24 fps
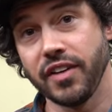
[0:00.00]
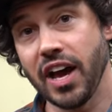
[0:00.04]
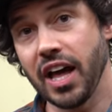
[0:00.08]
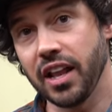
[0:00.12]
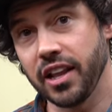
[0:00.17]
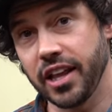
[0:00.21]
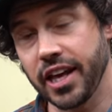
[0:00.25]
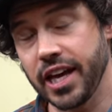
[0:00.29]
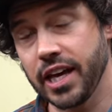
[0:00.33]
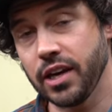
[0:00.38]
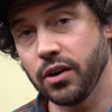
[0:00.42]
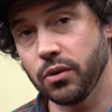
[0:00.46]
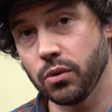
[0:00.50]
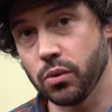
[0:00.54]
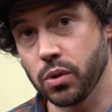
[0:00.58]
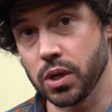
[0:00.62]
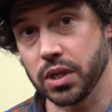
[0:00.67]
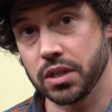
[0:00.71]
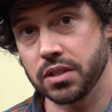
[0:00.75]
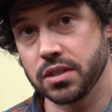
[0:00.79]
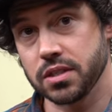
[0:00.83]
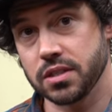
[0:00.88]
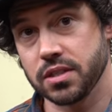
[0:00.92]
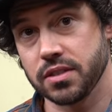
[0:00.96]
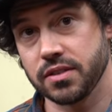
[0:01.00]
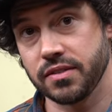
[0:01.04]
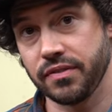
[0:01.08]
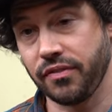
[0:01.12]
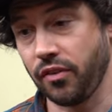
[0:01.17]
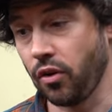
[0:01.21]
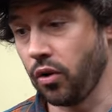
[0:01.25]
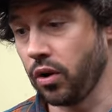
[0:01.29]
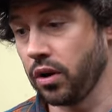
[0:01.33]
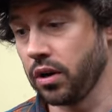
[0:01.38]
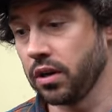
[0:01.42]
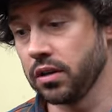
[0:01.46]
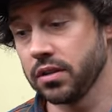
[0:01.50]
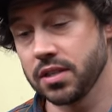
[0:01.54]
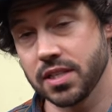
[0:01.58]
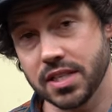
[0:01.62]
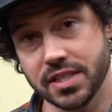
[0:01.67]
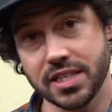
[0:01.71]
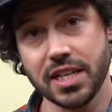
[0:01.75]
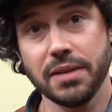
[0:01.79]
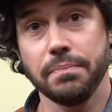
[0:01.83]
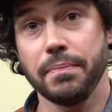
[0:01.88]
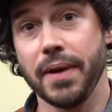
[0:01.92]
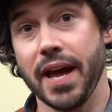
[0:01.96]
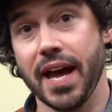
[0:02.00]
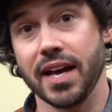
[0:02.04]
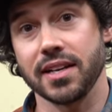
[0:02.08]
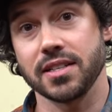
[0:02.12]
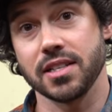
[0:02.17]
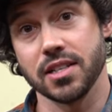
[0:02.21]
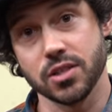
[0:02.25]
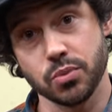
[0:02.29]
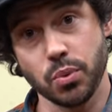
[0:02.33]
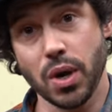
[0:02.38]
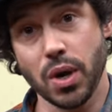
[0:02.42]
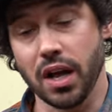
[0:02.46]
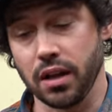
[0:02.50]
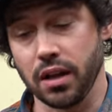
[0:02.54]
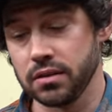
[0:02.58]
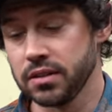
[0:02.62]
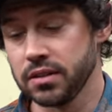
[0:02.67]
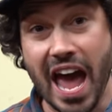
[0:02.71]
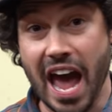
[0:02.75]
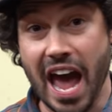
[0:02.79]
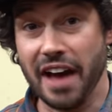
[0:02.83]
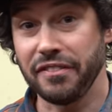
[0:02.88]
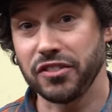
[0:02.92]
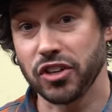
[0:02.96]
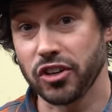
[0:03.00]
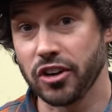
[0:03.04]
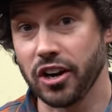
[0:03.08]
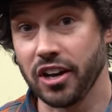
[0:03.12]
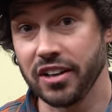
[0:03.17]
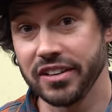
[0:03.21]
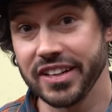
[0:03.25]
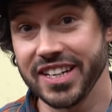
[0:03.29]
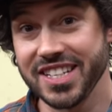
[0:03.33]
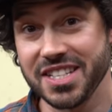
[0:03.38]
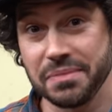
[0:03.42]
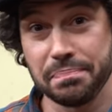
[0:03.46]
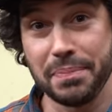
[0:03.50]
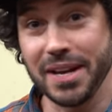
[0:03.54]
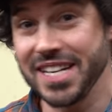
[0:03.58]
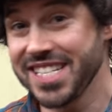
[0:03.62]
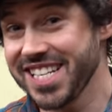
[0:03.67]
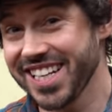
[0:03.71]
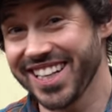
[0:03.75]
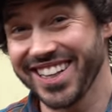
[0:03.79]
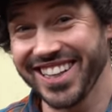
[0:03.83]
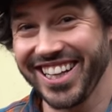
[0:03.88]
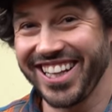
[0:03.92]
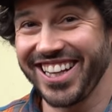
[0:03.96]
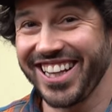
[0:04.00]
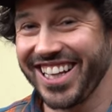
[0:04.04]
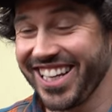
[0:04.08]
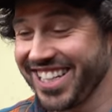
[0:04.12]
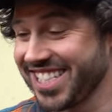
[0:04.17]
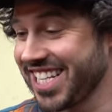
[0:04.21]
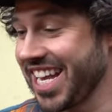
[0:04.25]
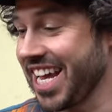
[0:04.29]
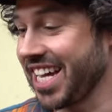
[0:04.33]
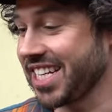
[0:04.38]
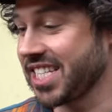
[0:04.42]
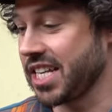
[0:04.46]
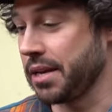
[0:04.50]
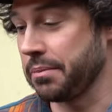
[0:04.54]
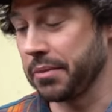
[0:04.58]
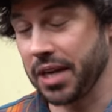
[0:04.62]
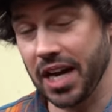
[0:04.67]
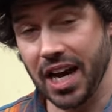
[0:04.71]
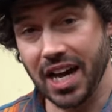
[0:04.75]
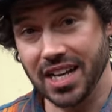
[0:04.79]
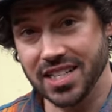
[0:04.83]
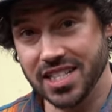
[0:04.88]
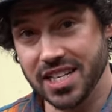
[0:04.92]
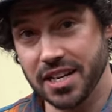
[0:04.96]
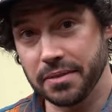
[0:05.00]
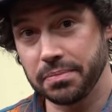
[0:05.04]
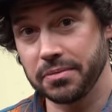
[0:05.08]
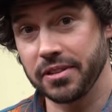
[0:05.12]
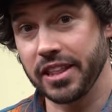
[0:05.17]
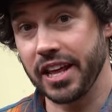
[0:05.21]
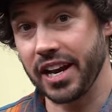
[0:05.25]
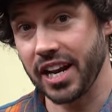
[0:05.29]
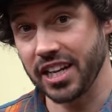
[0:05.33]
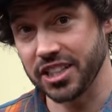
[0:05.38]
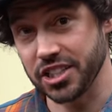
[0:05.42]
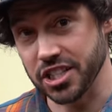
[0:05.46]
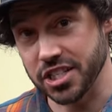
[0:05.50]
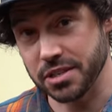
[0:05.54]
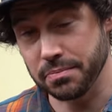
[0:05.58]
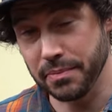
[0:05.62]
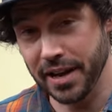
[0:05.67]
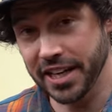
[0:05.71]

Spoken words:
Valais works for seat packs as well. After all, it's basically the exact same concept that I just